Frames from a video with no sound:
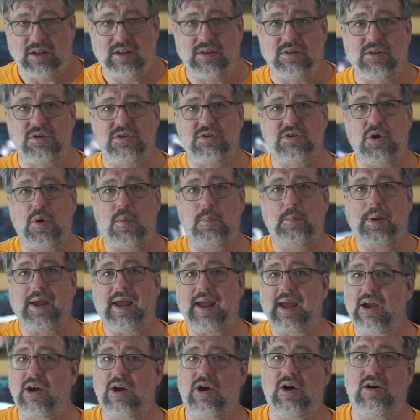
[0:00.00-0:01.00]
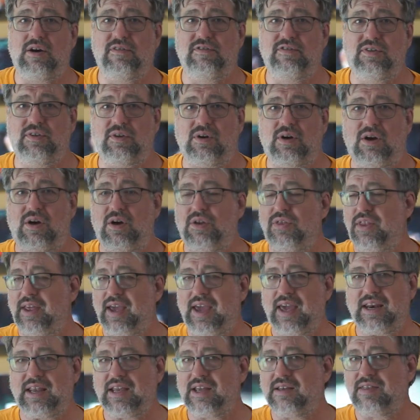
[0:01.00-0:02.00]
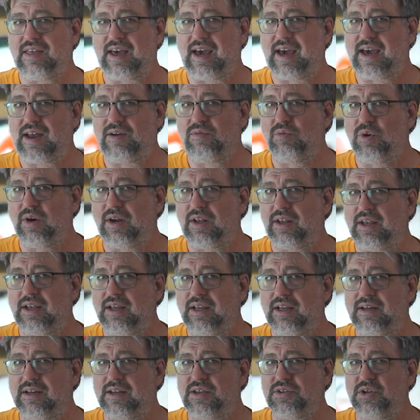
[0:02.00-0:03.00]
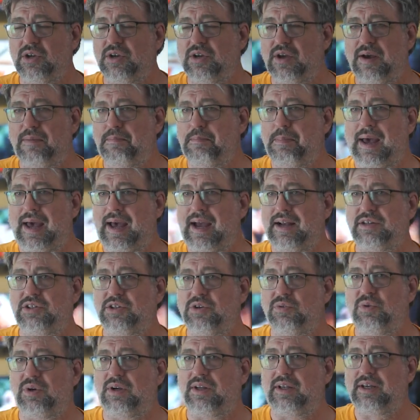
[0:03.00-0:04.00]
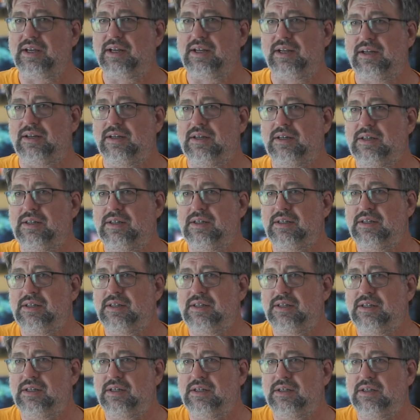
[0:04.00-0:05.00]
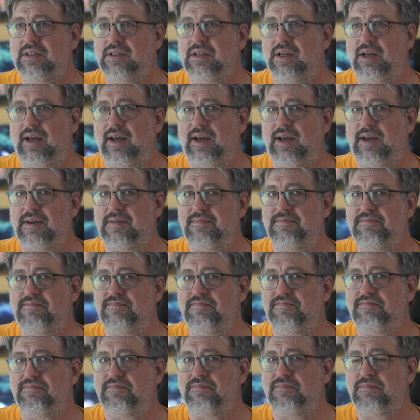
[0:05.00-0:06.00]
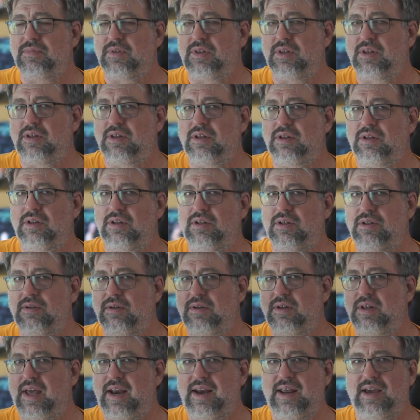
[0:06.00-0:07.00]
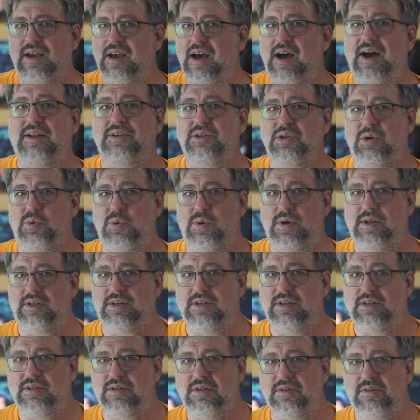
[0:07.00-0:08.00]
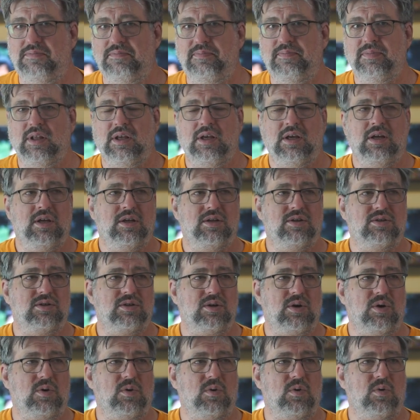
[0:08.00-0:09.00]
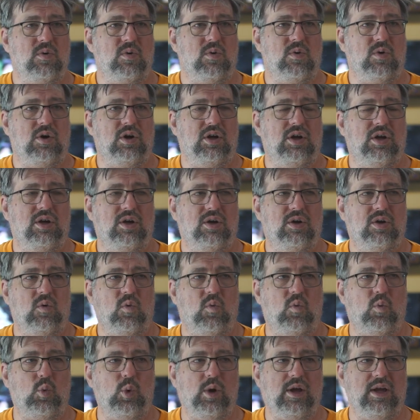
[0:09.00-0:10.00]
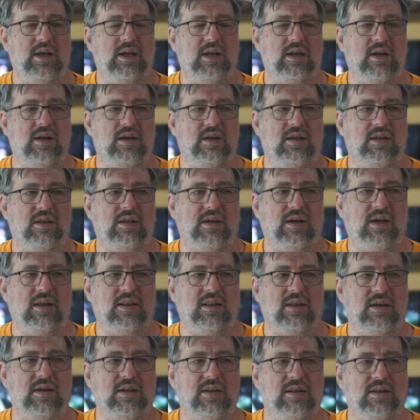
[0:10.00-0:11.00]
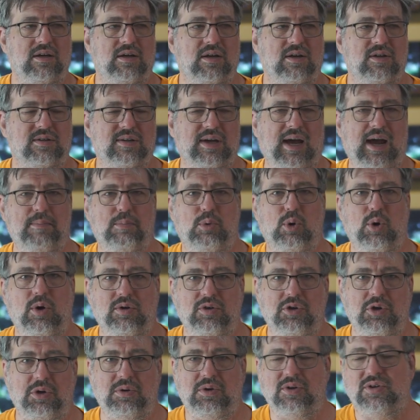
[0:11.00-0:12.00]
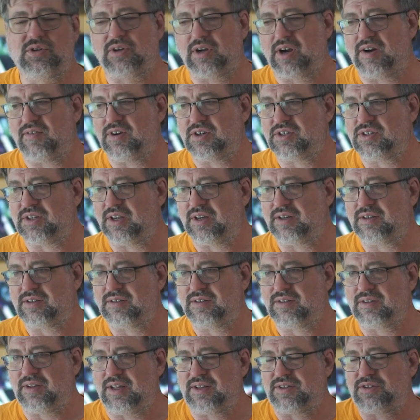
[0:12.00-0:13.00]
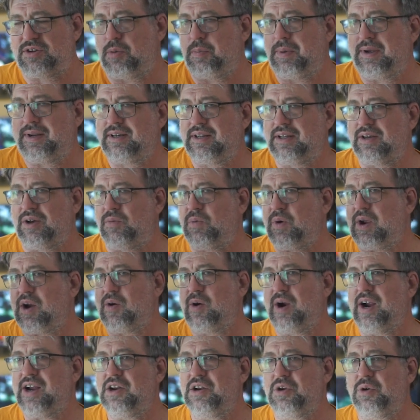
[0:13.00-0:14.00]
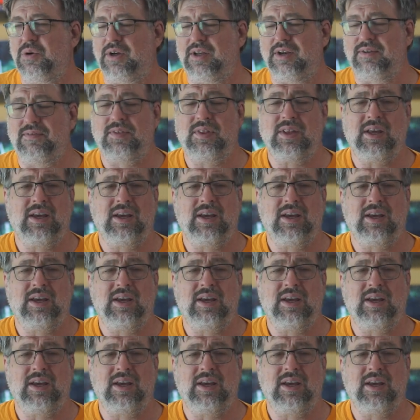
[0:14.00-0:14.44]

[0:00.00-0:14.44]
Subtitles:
There's no payoff on any of that, really. It doesn't come back to really any consequences. So when the cyborg dude discovers it, it's no big deal. We already knew it.